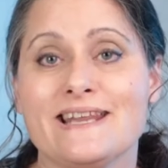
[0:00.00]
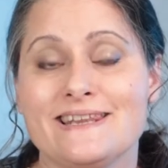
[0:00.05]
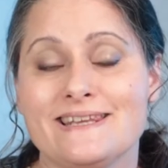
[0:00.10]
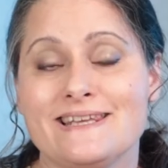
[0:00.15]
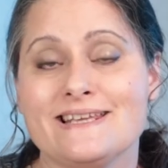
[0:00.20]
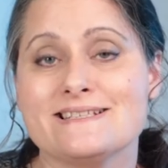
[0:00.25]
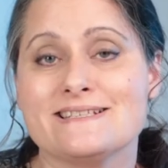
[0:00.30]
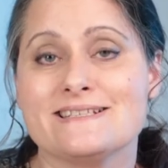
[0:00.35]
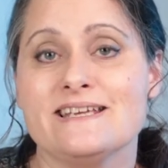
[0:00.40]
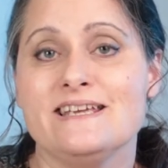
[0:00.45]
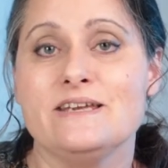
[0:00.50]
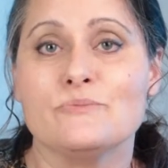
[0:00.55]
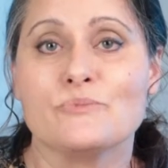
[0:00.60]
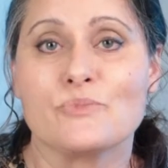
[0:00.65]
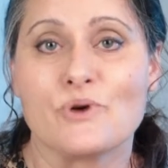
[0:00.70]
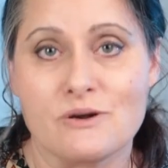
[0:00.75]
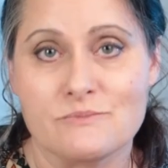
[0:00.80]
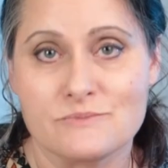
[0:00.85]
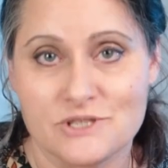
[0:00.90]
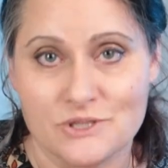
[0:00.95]
this
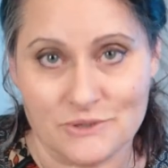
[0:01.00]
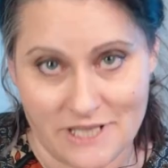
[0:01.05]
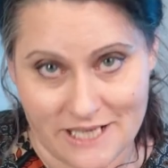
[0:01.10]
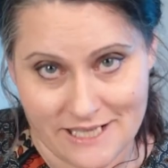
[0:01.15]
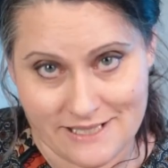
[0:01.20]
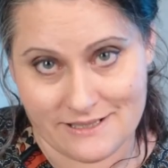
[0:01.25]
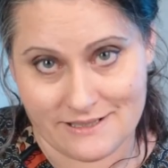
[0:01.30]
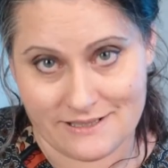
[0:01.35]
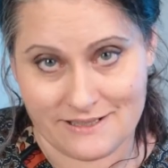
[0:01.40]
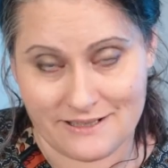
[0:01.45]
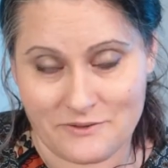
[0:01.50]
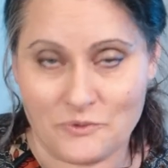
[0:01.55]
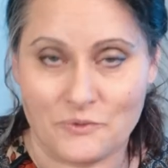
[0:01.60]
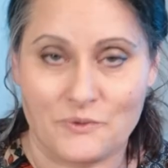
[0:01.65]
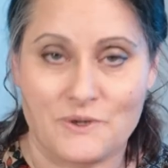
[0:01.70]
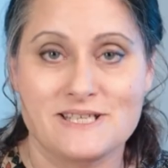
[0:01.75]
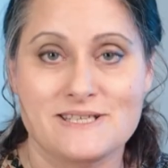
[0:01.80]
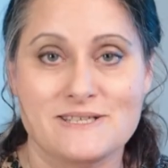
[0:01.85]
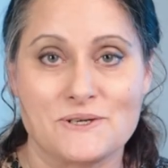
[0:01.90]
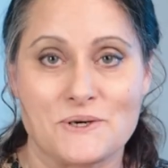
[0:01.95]
impromptu lesson.
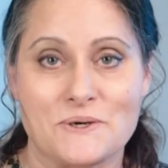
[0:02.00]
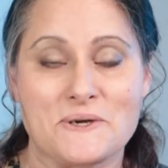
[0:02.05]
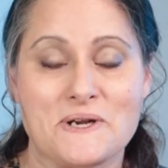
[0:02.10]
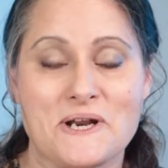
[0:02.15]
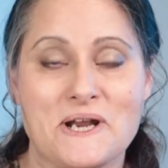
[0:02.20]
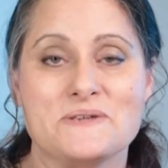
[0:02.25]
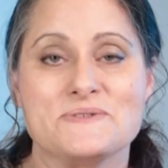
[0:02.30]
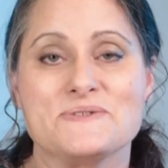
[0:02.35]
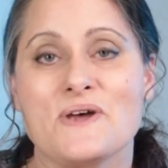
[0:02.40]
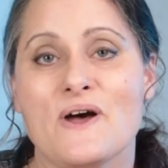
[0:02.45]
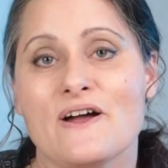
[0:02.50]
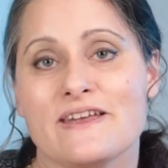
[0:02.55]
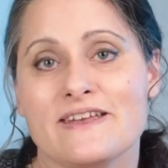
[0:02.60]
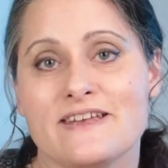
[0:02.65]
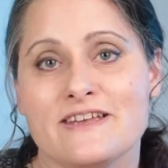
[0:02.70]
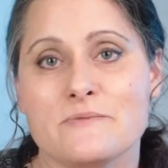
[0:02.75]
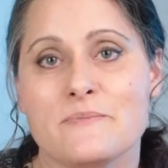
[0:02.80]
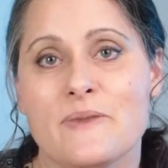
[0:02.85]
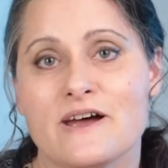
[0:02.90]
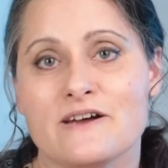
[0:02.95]
We started out
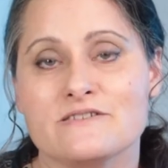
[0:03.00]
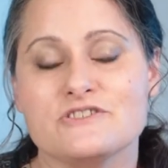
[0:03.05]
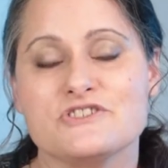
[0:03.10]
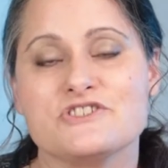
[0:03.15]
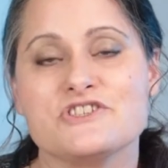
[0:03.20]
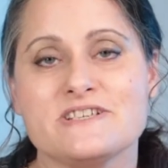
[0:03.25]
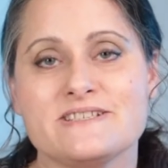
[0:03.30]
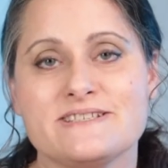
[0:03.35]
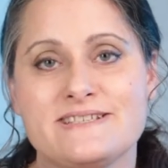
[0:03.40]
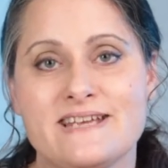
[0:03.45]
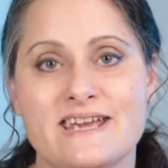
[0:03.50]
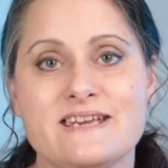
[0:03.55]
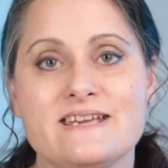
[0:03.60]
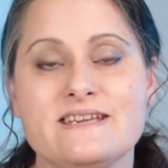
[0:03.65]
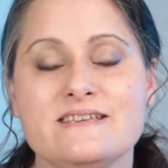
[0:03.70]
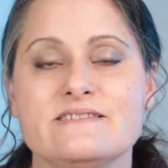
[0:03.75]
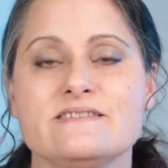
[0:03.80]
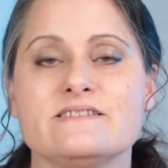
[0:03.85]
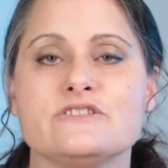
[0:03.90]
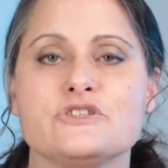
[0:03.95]
talking about just
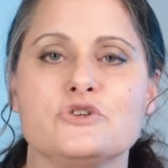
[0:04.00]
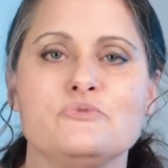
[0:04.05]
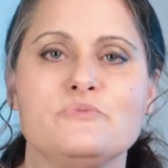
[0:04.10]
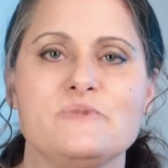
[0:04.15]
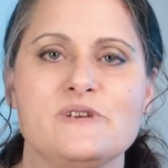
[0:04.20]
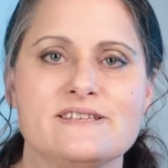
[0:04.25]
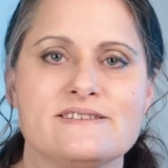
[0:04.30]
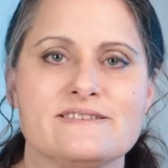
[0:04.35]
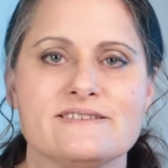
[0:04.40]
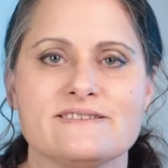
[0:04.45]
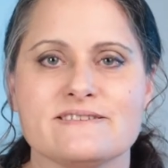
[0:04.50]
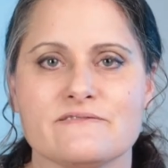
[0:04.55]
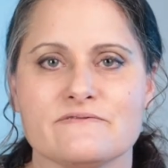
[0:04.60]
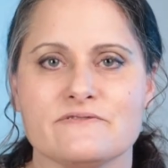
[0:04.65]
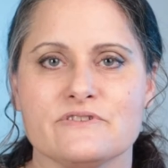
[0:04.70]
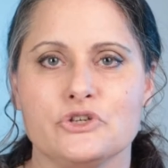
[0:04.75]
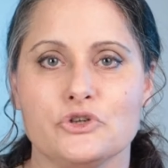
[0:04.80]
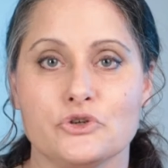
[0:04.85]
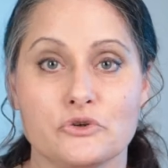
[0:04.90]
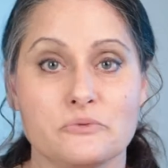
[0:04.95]
taking the two pieces of
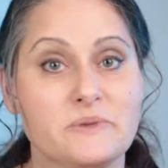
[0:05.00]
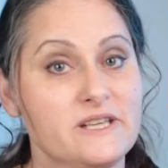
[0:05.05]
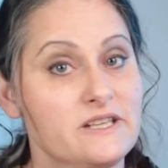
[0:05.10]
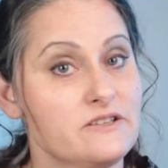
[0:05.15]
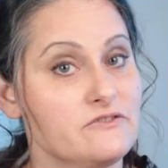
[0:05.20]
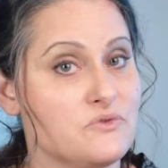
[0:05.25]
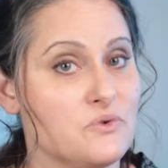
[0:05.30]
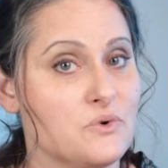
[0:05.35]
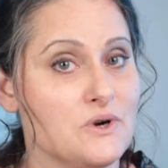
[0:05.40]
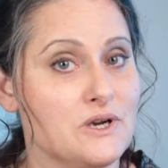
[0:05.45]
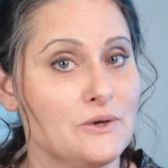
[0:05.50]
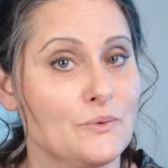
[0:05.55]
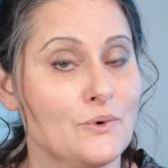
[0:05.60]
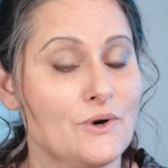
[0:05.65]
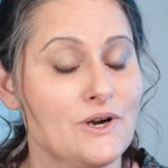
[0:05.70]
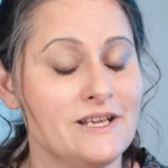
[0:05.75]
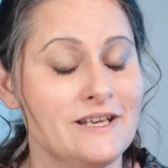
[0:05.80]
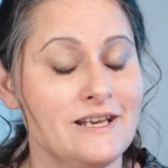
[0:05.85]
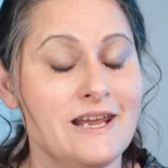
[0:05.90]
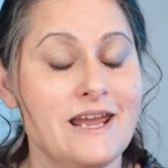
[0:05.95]
the European
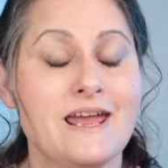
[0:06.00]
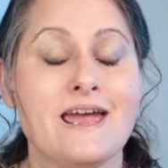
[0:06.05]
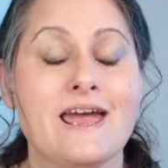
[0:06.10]
4-in-1